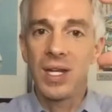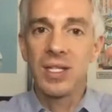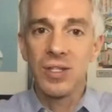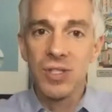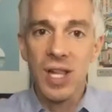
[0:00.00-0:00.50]

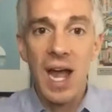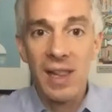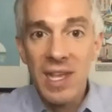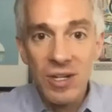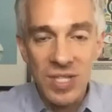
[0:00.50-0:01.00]
Because there's a lot of
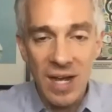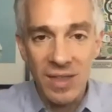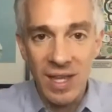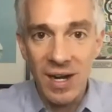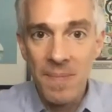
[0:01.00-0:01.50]
leaders out
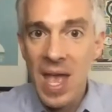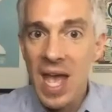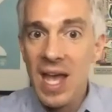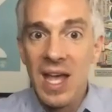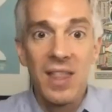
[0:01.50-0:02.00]
there
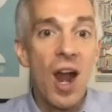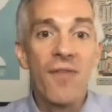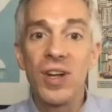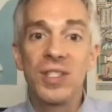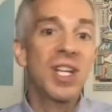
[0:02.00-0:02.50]
that
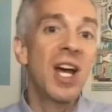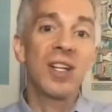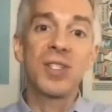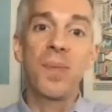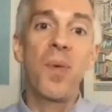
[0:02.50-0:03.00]
offer a ton
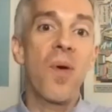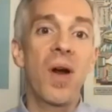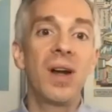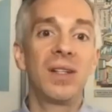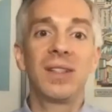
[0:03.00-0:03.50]
of
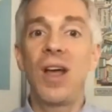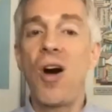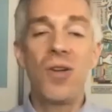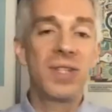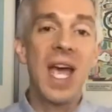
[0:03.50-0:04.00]
support
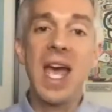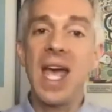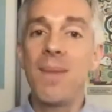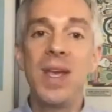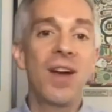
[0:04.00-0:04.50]
all day.
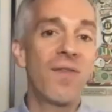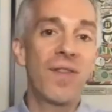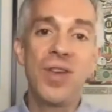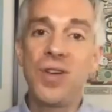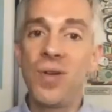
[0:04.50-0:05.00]
I'm here for
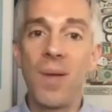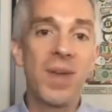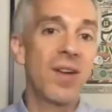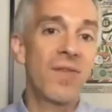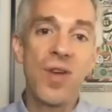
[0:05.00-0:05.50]
you. I'm
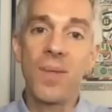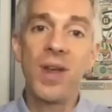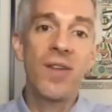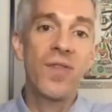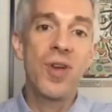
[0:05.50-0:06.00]
here for you. I'm
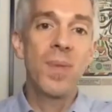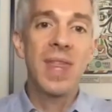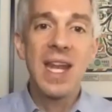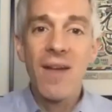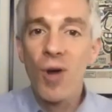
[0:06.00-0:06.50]
here for you, but
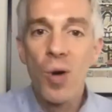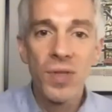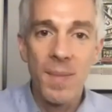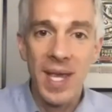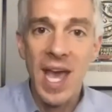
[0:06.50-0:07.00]
they never hold
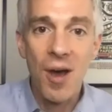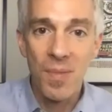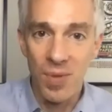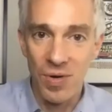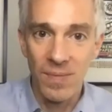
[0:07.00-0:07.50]
them
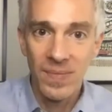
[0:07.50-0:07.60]
accountable.